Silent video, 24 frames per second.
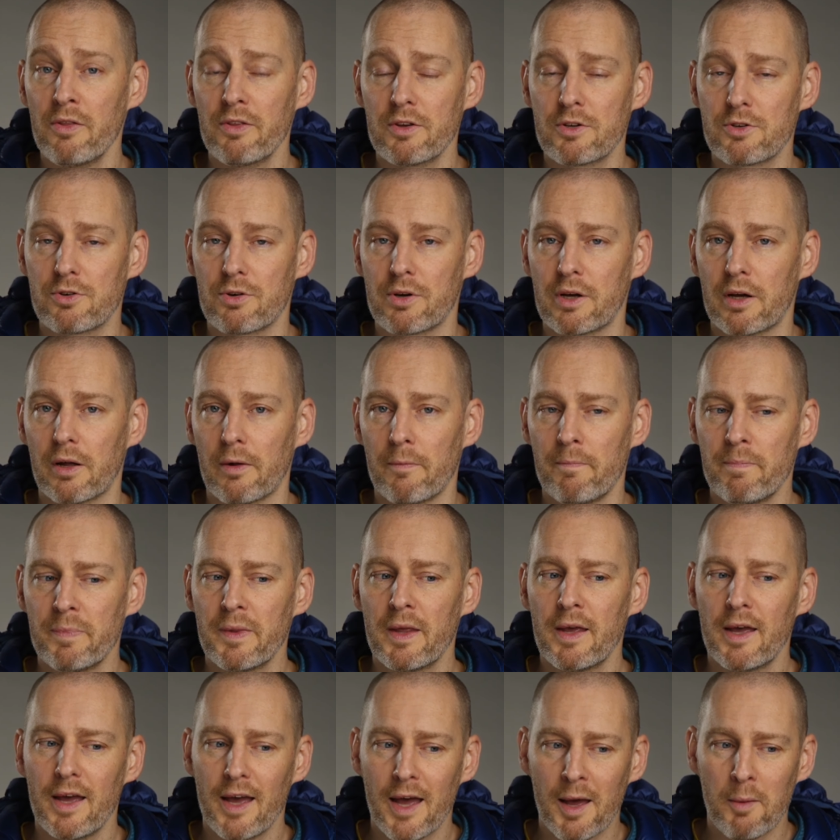the trail,
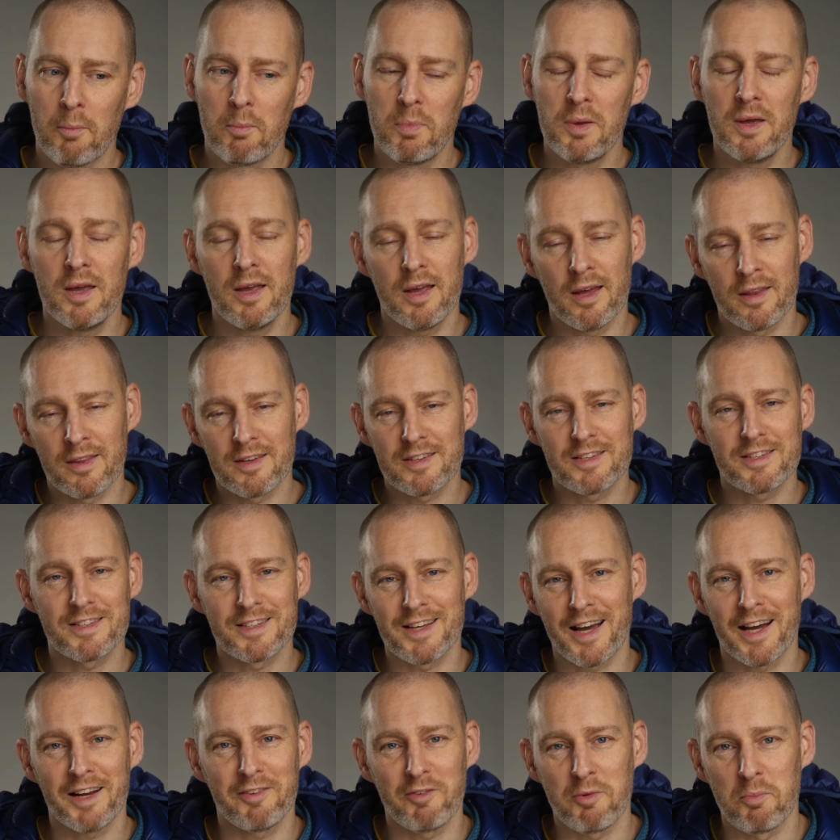and B, and this is
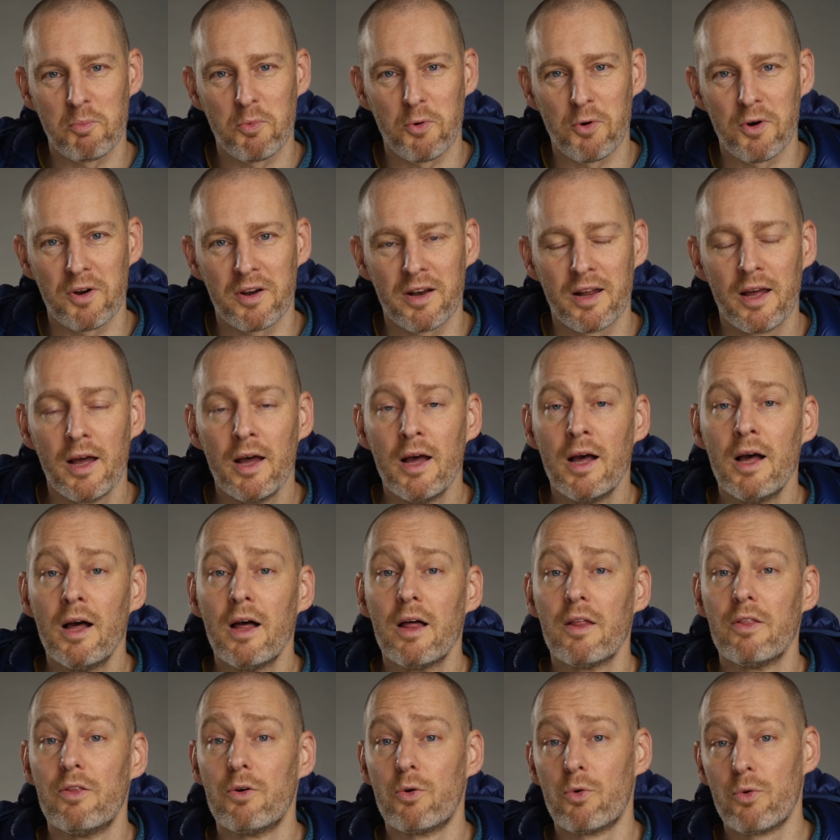kind of important,
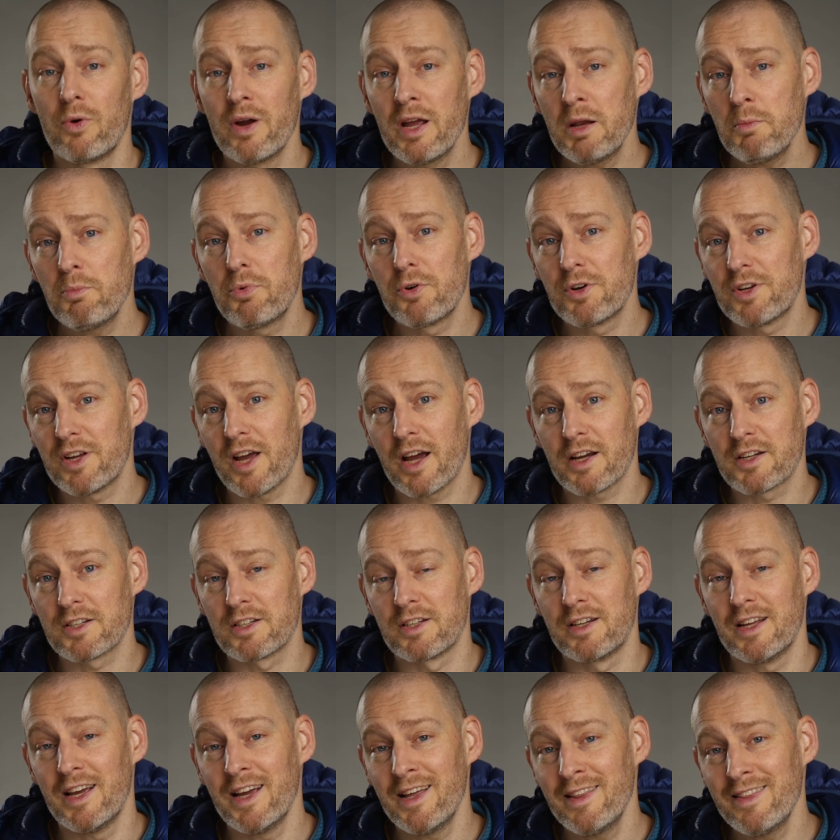the rain
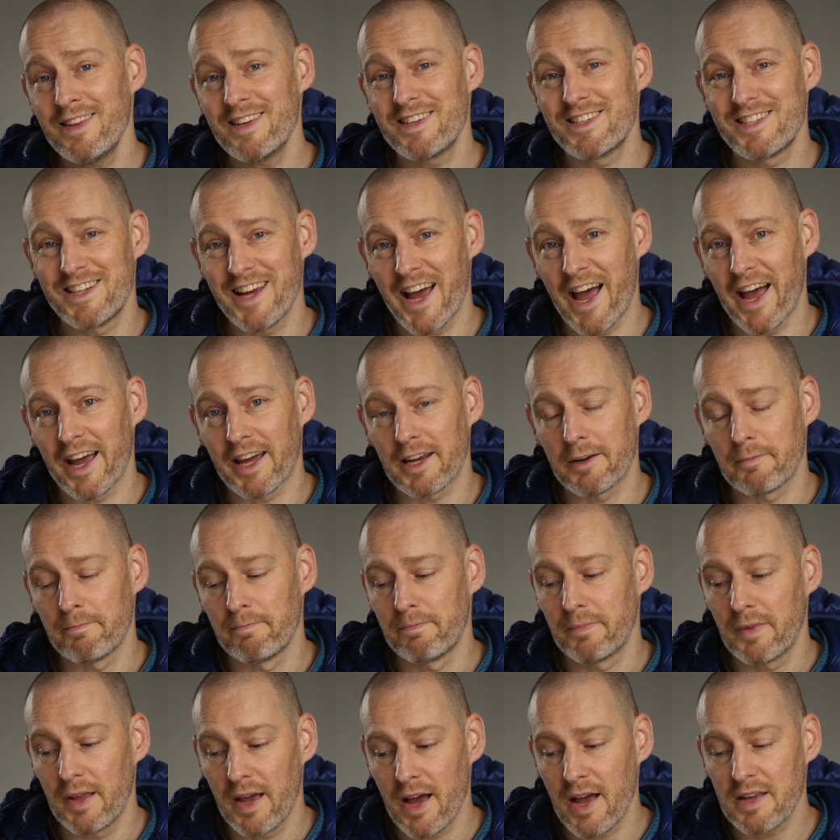protection in this jacket,
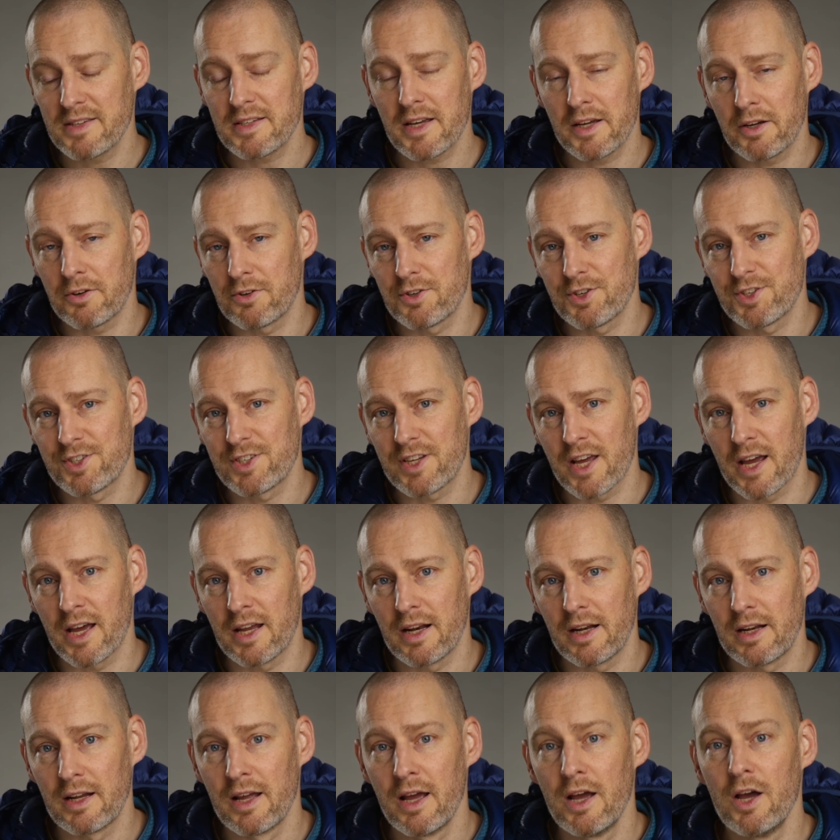as I
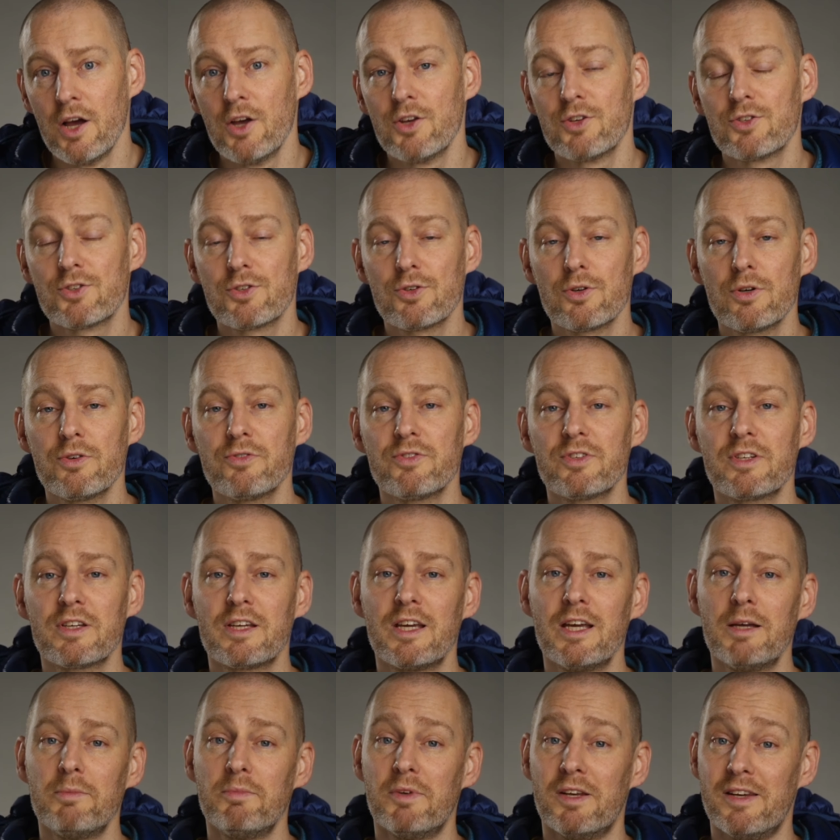understand it, serves to
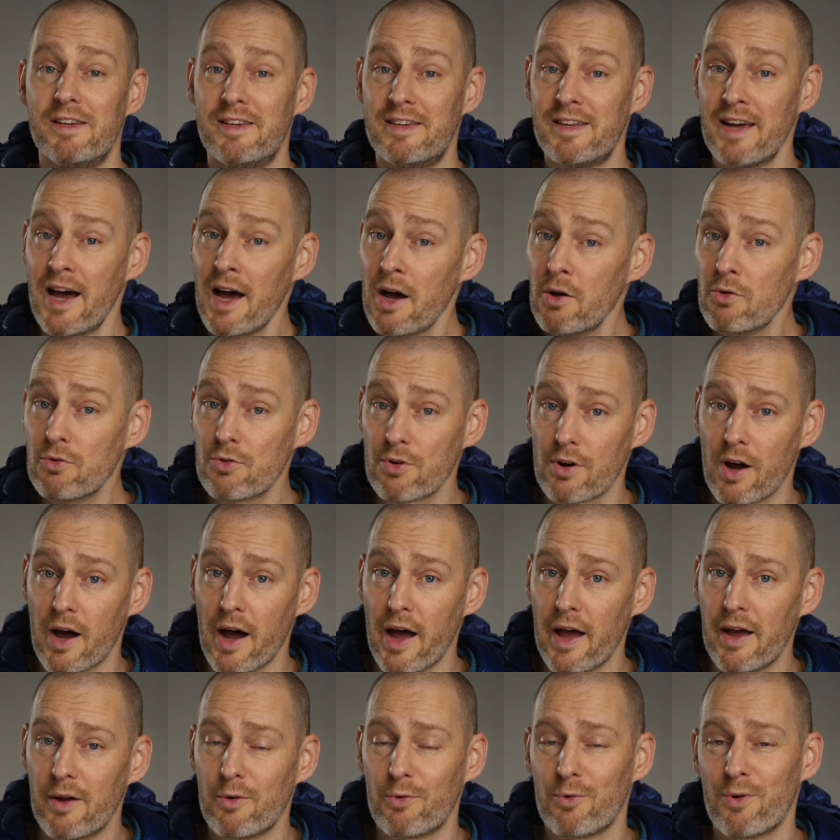keep the down
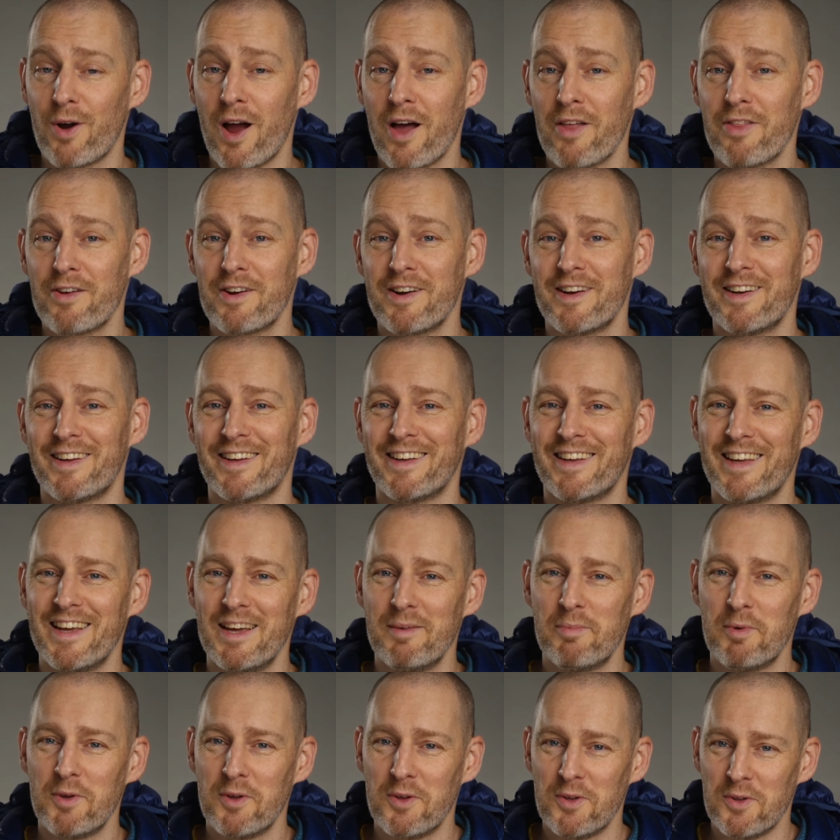dry rather than
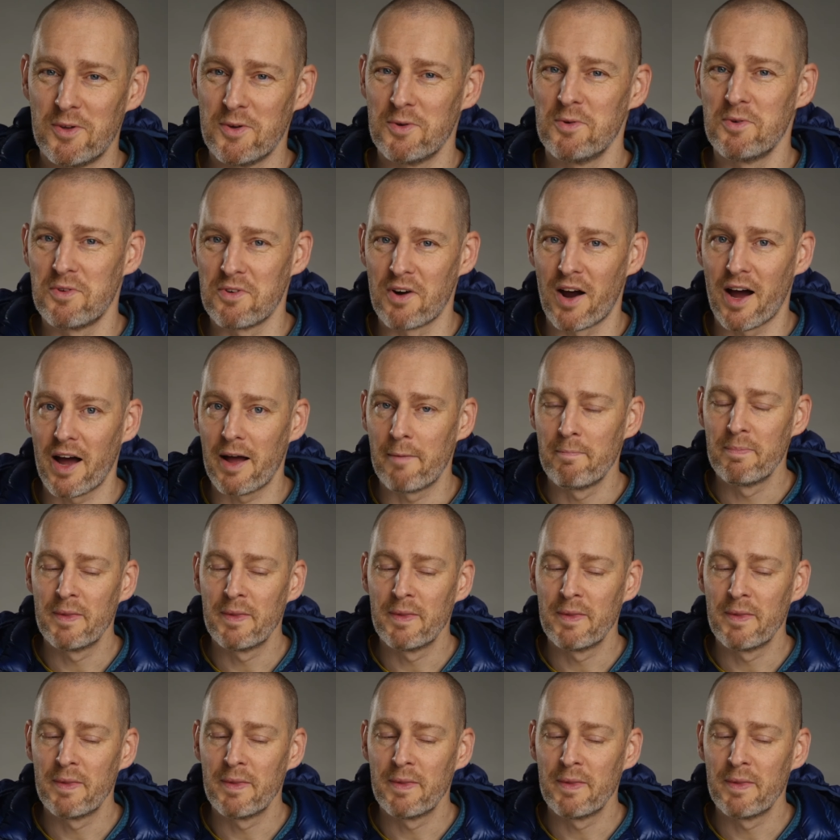keep you dry.